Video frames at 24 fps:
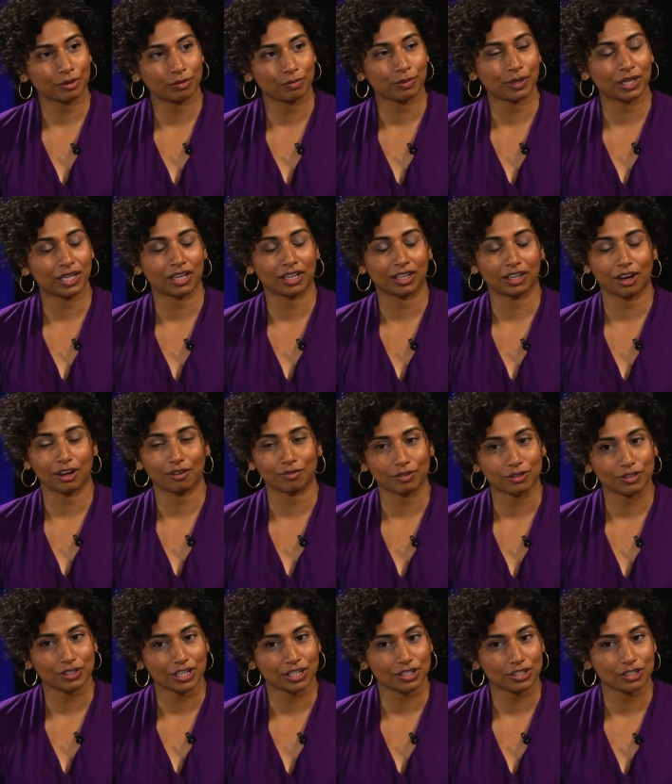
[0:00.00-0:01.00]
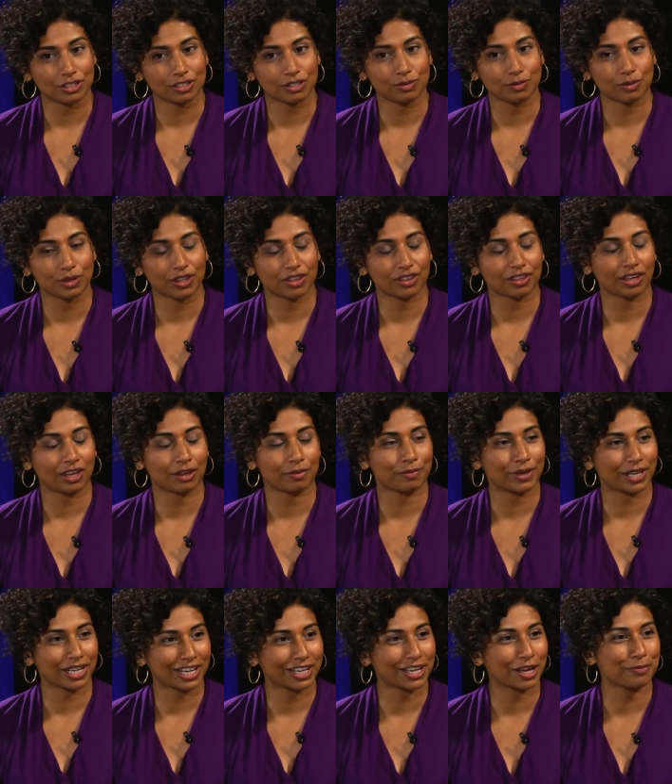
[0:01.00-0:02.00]
We've been in conversations with
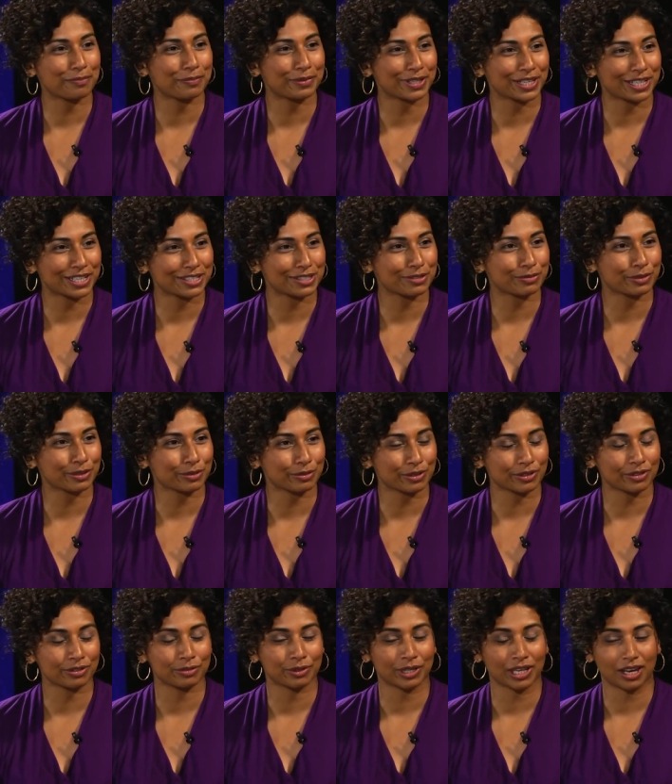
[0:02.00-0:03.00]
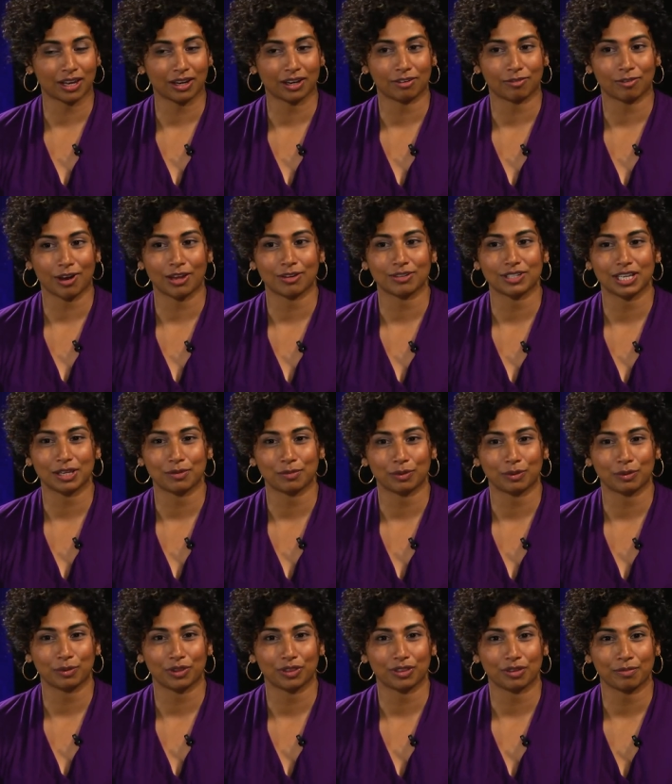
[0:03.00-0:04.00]
many companies. We had a
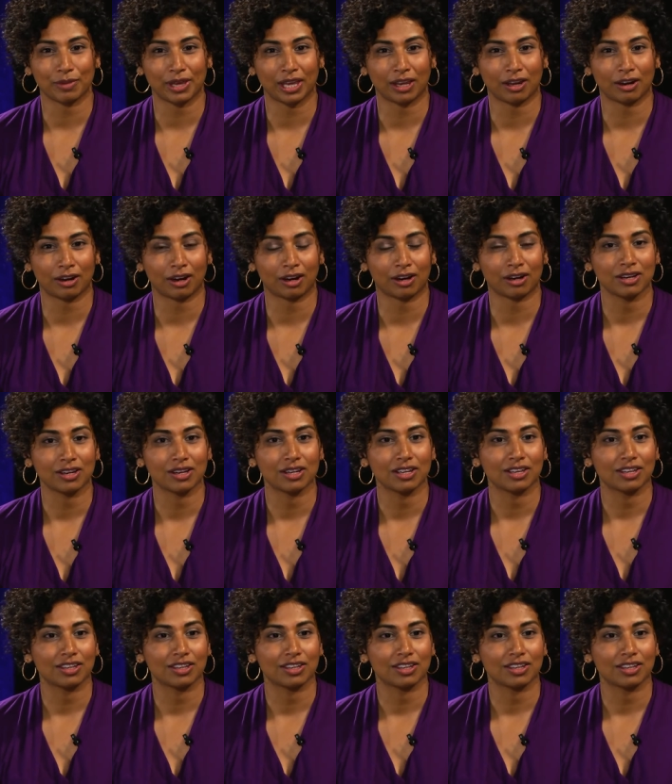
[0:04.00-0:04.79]
roundtable with the mayor